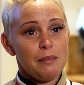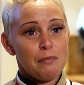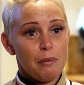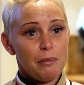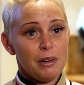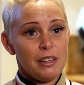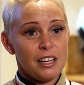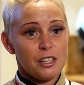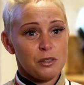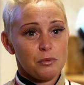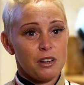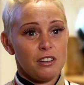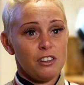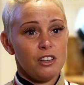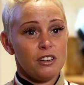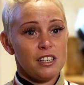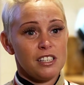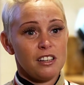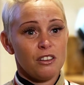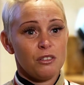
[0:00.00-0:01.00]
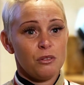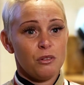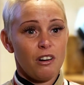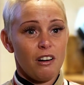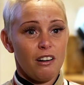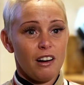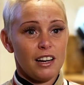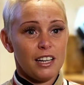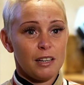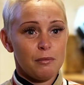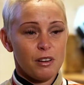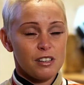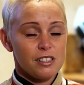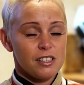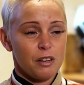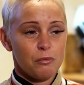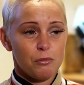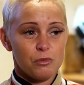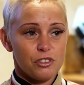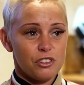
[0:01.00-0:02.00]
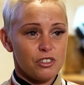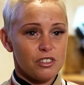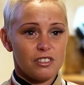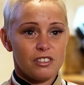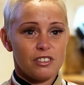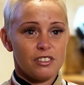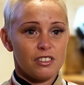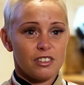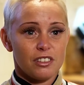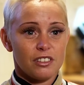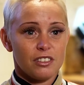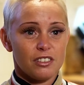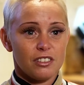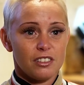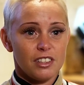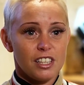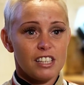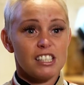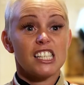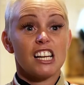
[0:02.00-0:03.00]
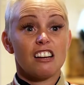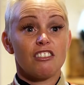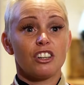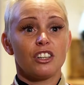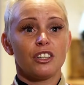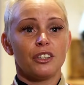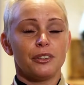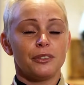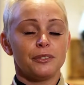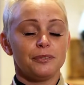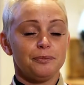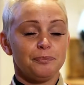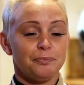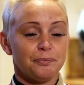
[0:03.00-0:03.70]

Mummy, that's where he looked, he's Uncle Kiley." My son was just hysterical.